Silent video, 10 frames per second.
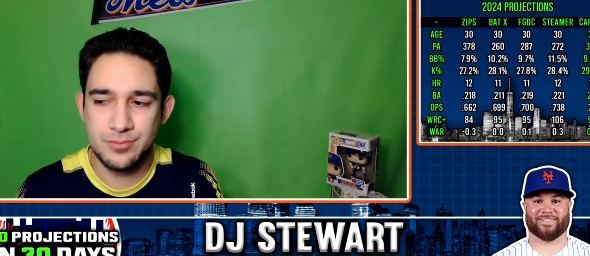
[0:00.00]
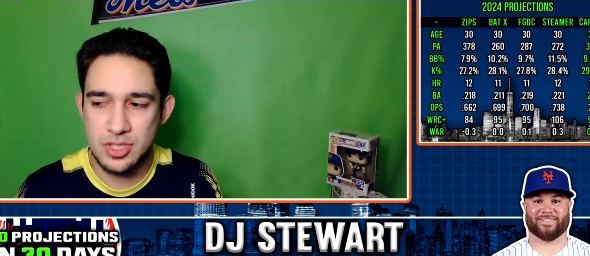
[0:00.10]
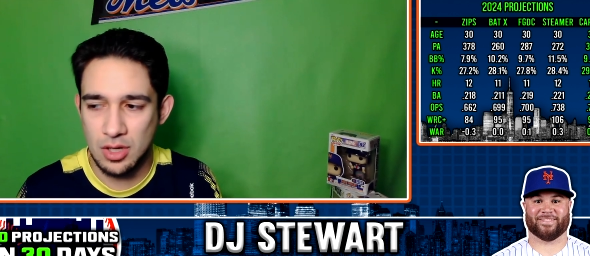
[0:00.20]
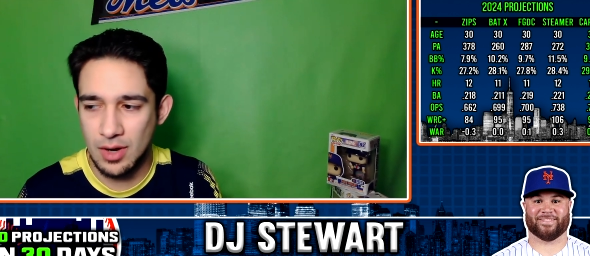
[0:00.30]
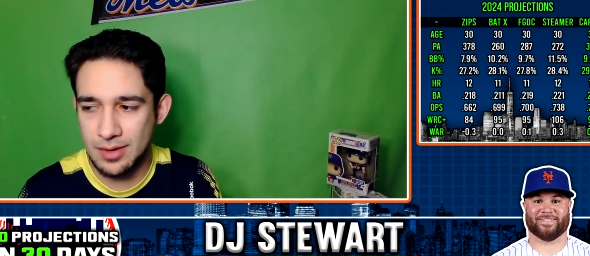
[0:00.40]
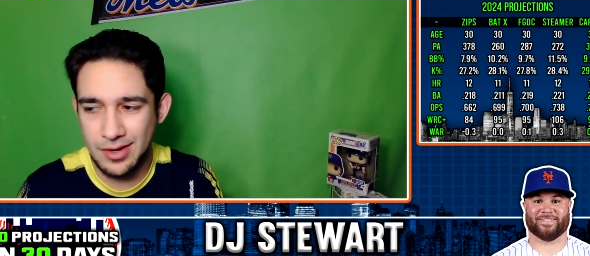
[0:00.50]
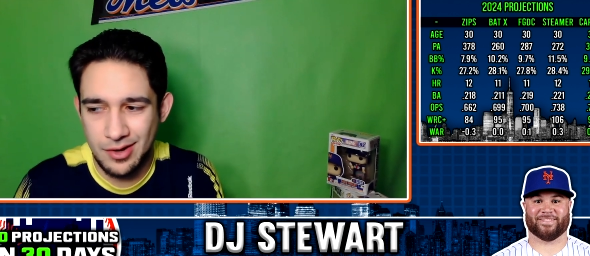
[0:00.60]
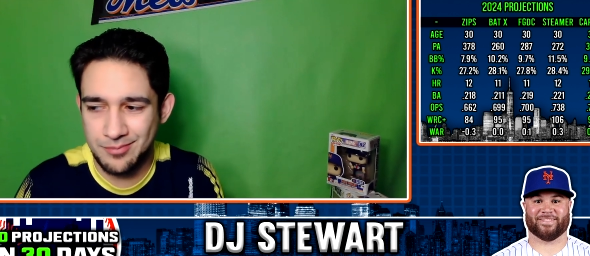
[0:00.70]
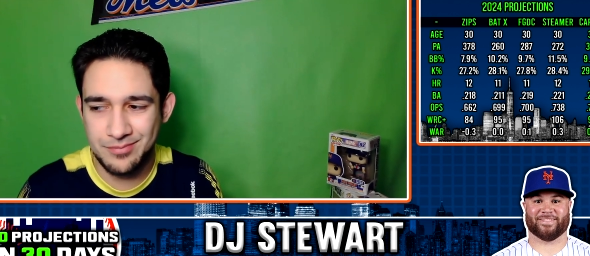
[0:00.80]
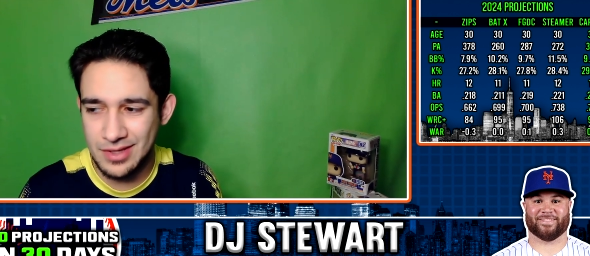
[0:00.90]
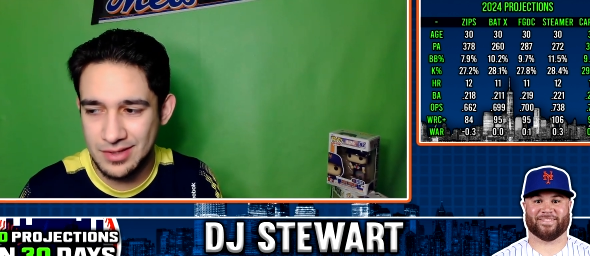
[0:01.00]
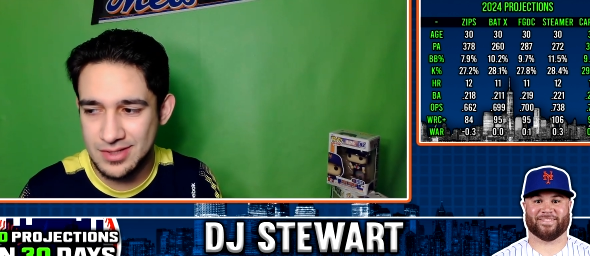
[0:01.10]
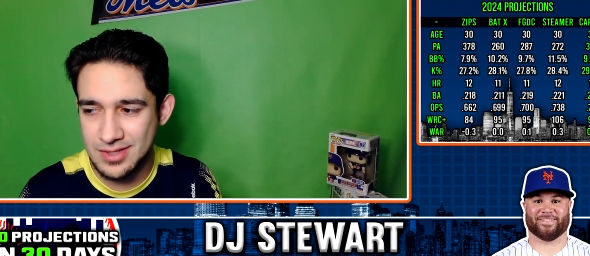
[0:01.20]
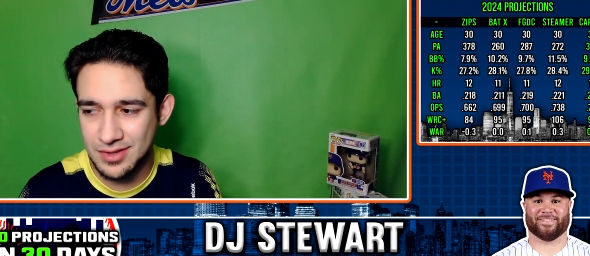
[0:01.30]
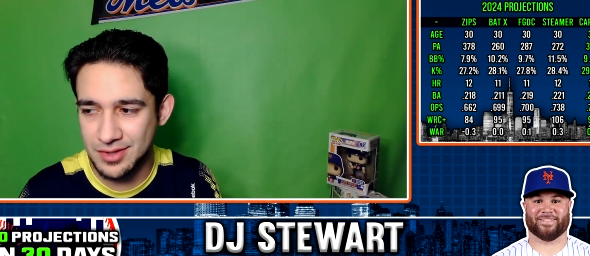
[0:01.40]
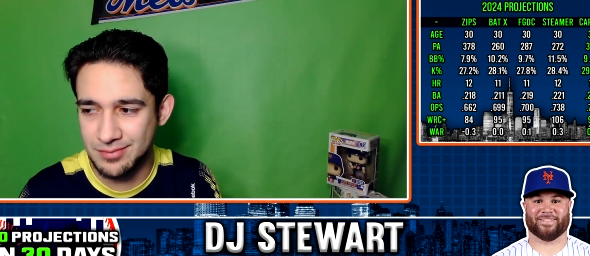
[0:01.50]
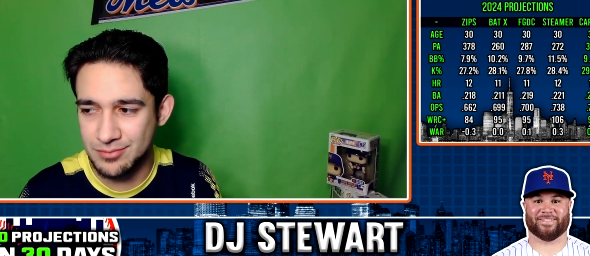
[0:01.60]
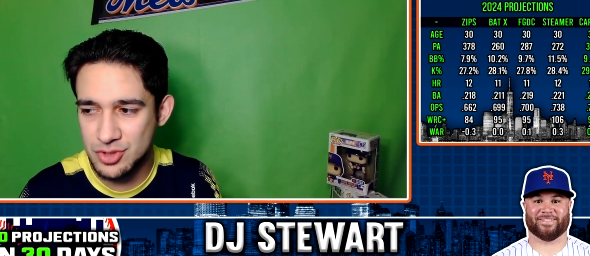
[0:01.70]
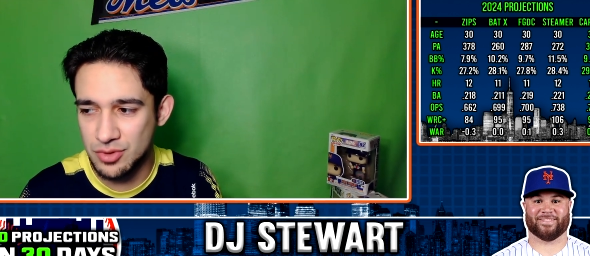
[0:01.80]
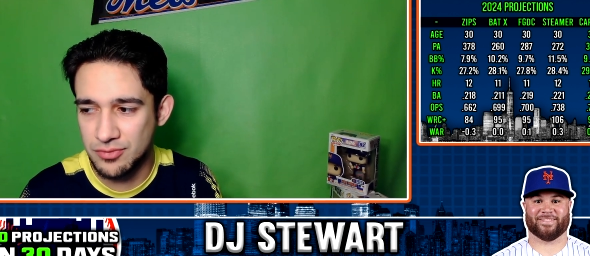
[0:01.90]
Speaker 1: So, you know, it's
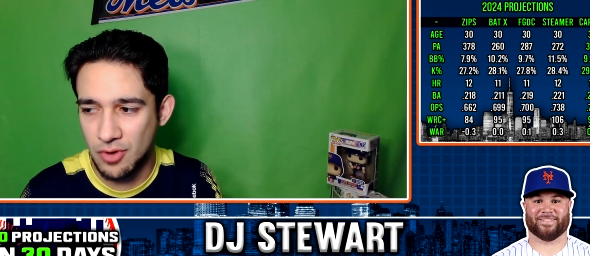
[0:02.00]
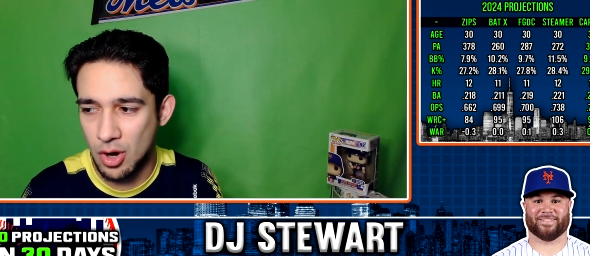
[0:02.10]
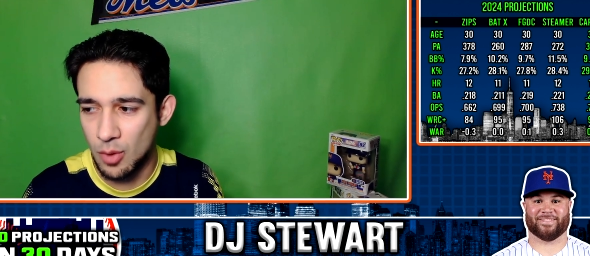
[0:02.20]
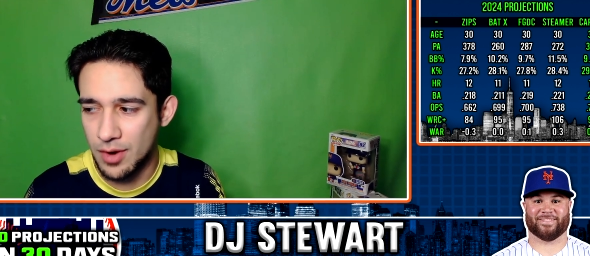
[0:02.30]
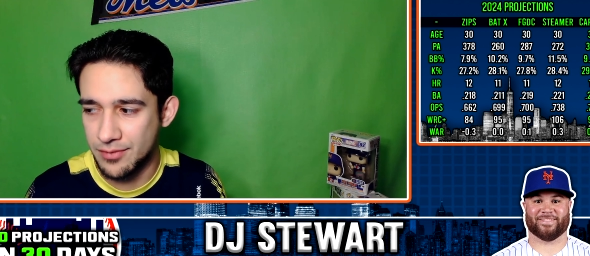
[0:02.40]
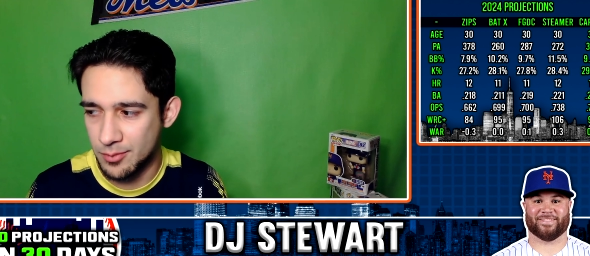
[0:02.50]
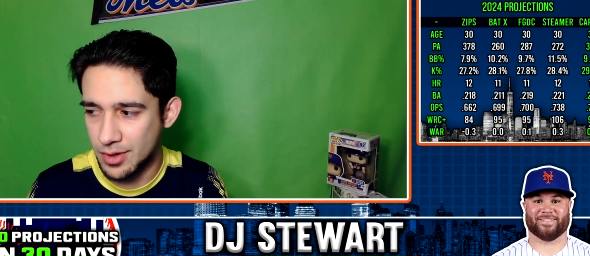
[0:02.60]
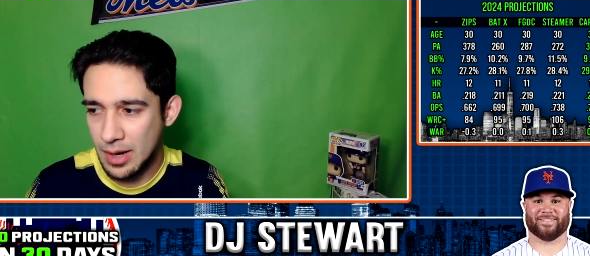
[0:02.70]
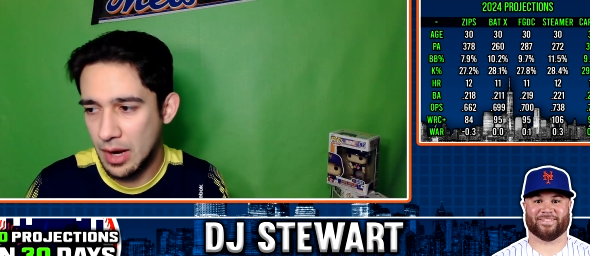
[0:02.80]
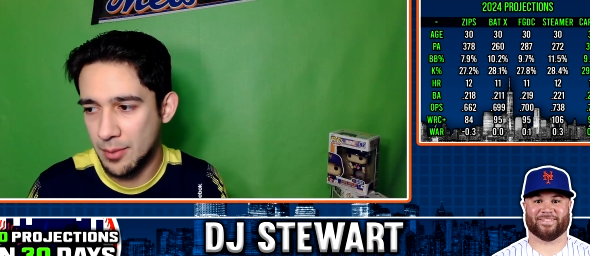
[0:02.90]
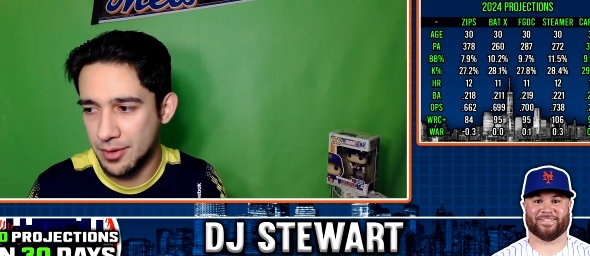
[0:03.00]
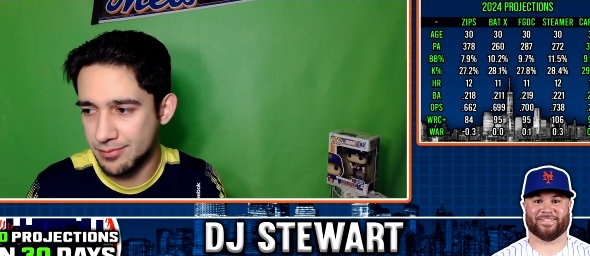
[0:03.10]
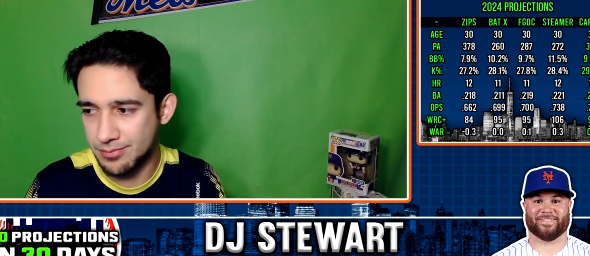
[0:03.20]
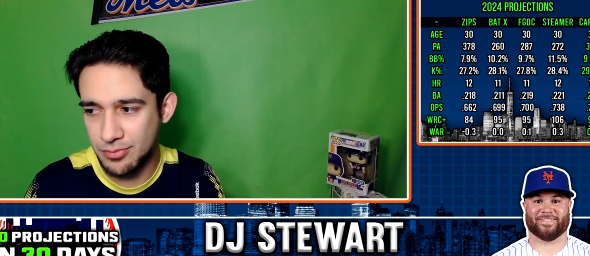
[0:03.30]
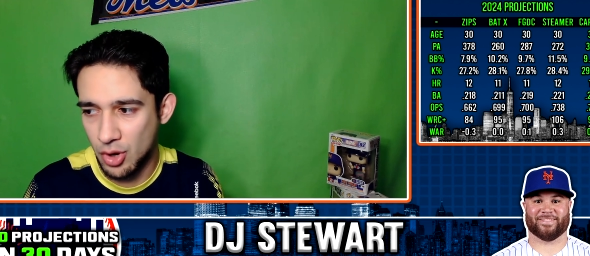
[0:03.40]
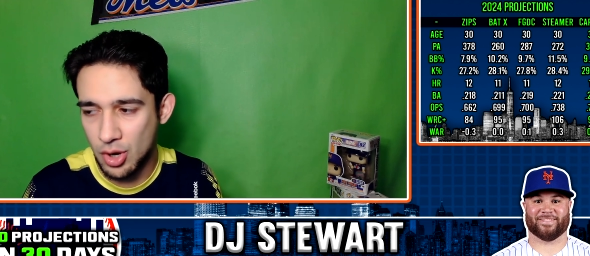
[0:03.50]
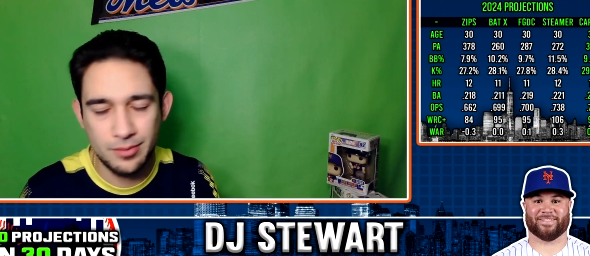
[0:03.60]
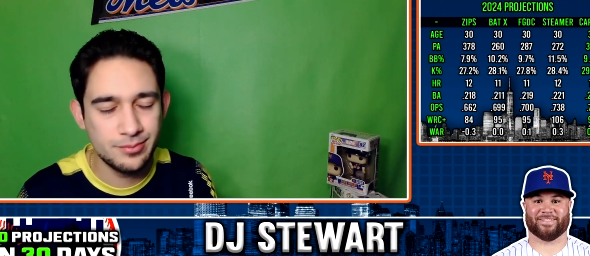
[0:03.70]
nothing too far away from what I would have thought.